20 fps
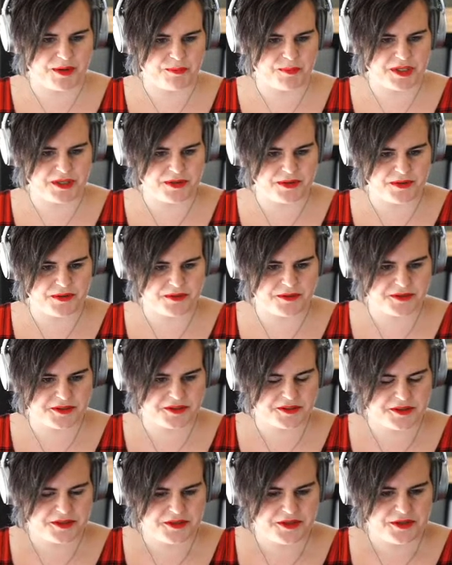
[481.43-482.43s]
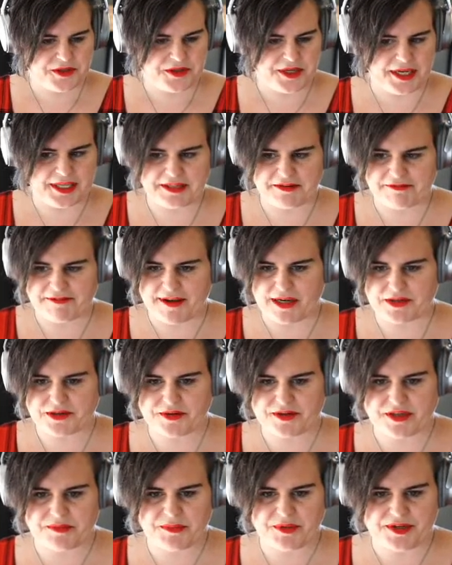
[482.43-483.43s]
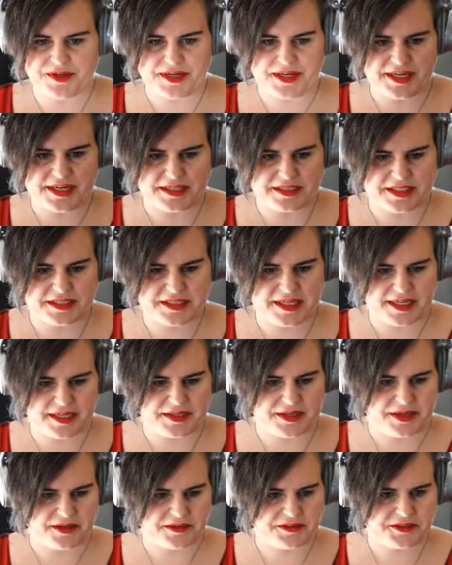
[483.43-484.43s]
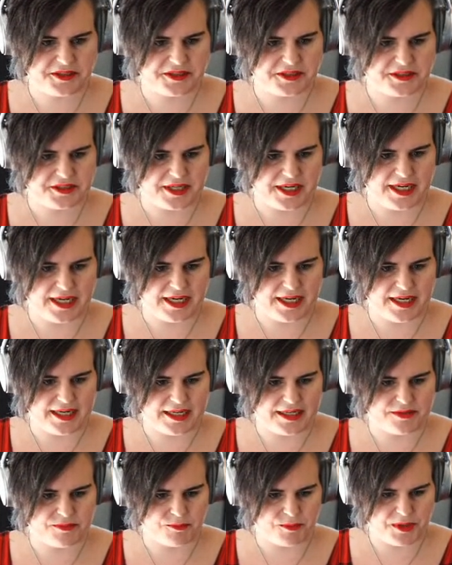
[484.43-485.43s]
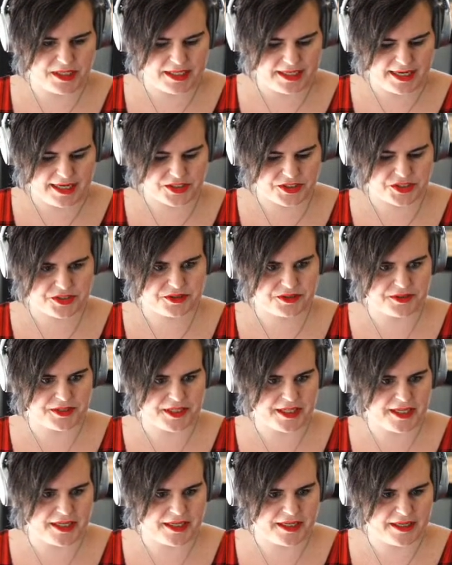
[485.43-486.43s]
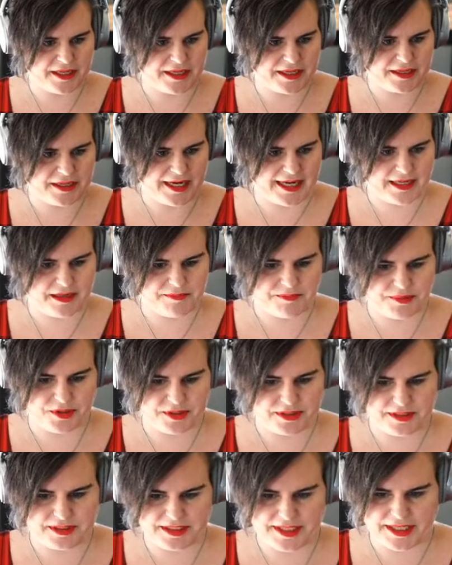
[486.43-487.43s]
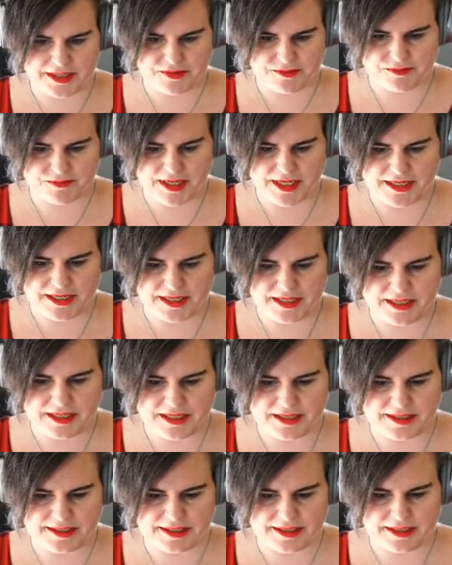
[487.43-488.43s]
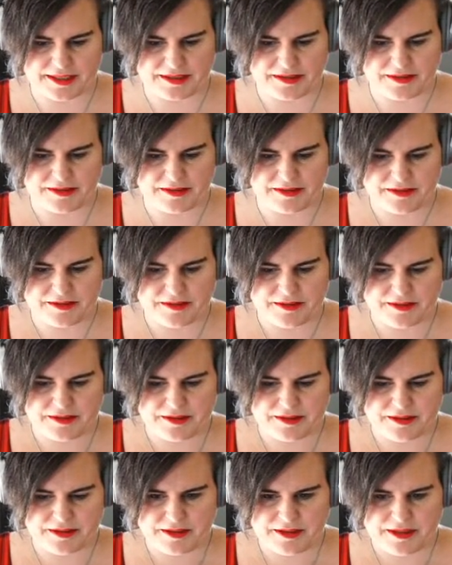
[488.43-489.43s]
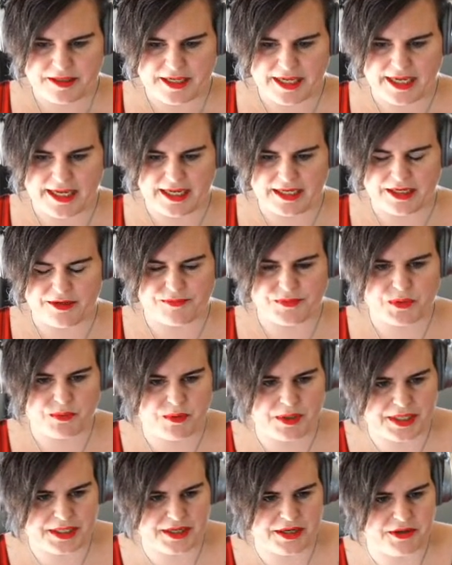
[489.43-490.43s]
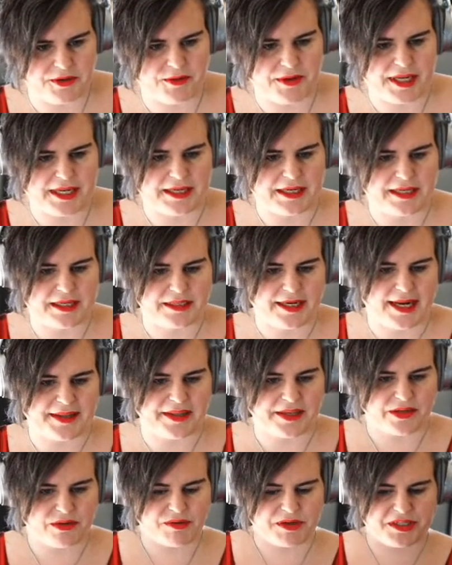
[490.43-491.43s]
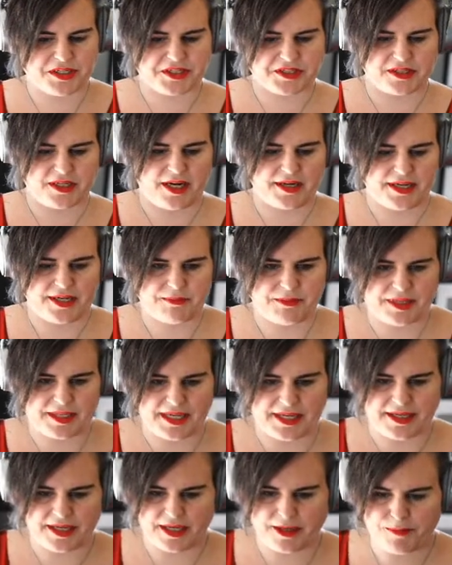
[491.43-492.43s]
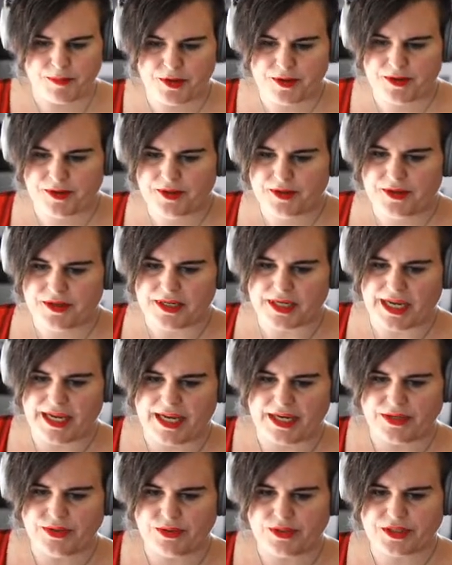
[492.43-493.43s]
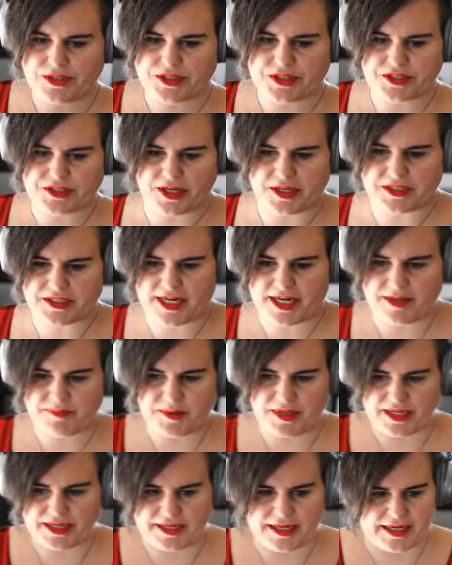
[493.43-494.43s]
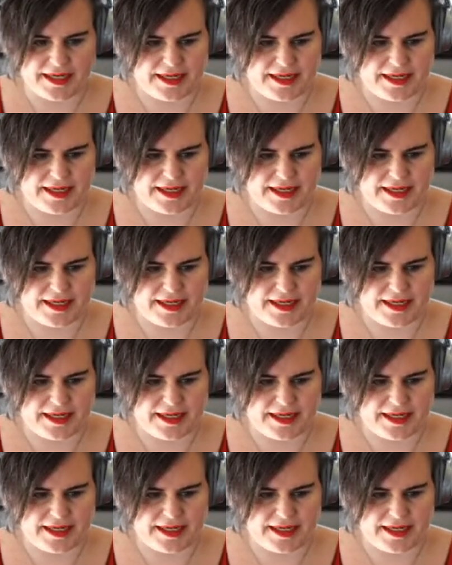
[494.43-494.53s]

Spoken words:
we use in the Falco community to take notes. And we can actually, I can put a link right here. And if you want to go in, I think you can just log in with GitHub, and you can just start typing